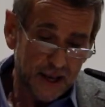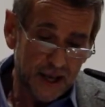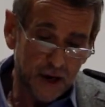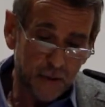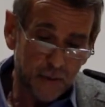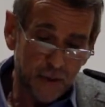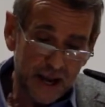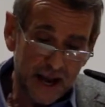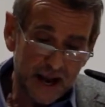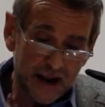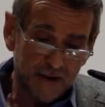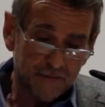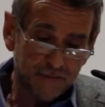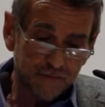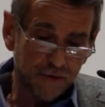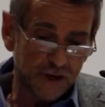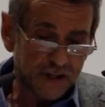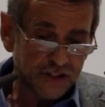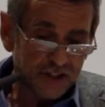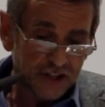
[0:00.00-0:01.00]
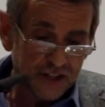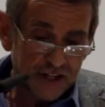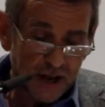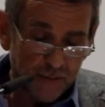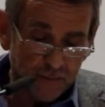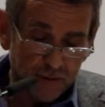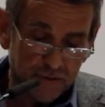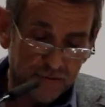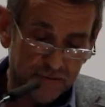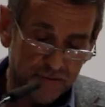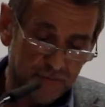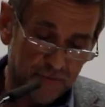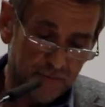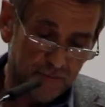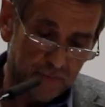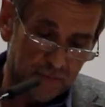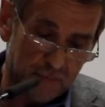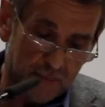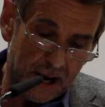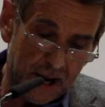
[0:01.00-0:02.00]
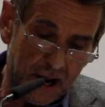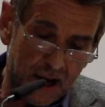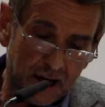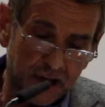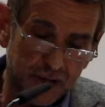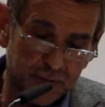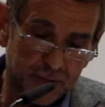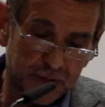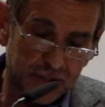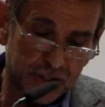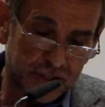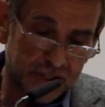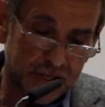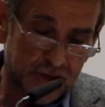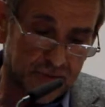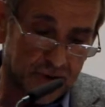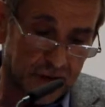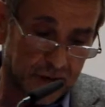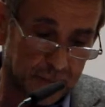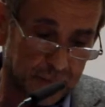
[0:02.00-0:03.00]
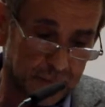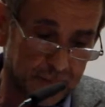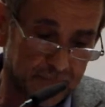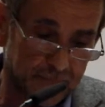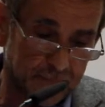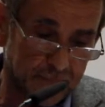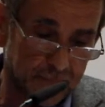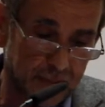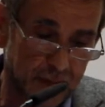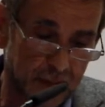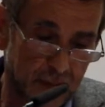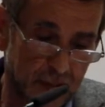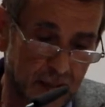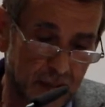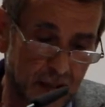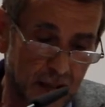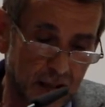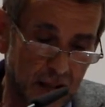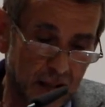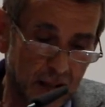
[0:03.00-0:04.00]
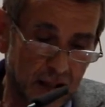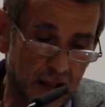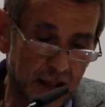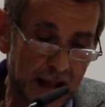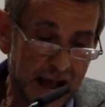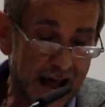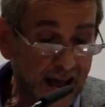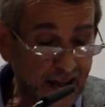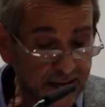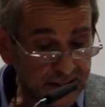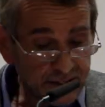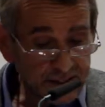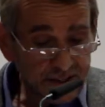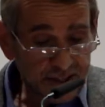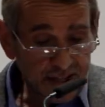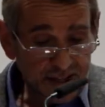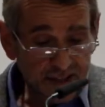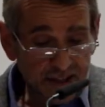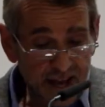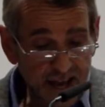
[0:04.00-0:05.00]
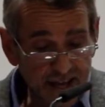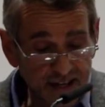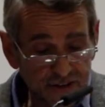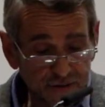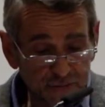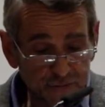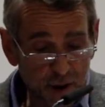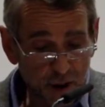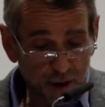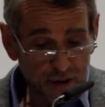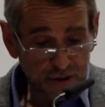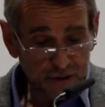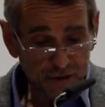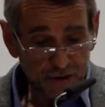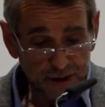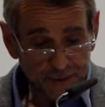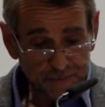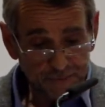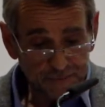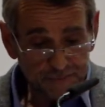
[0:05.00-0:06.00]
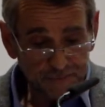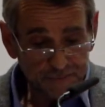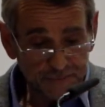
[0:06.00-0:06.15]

Here we have reached the nub of my argument this evening, and indeed the end of poetry.